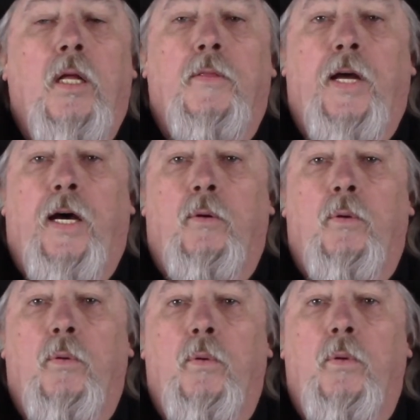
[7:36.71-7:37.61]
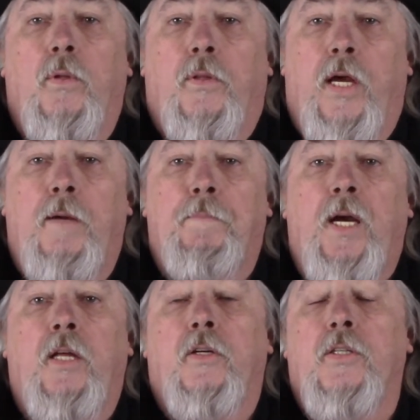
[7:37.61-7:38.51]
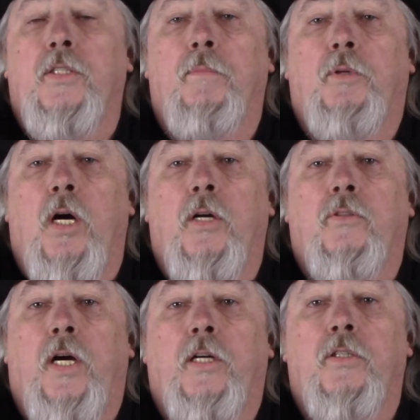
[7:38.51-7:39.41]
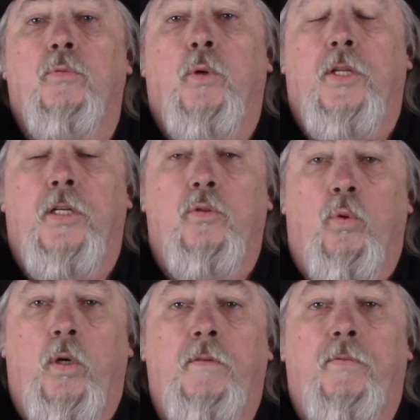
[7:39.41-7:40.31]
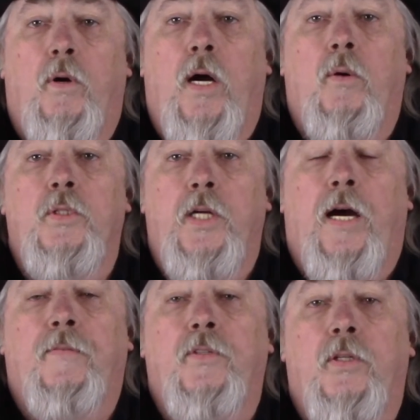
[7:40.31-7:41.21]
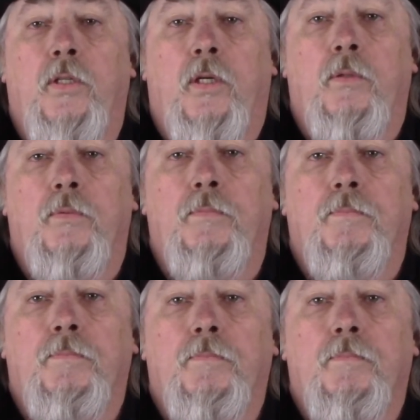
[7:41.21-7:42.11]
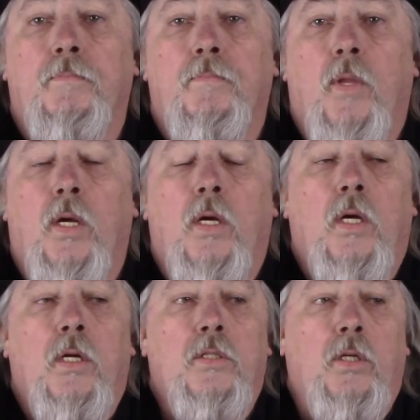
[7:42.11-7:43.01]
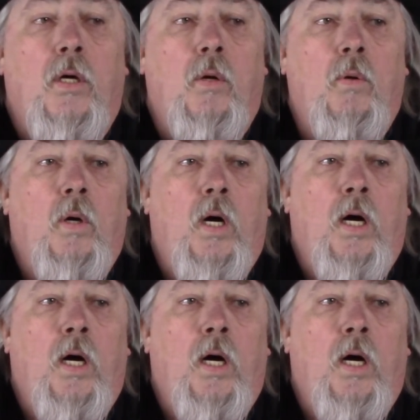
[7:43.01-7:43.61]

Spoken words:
that they pay their subcontractors within 24 hours after the load. So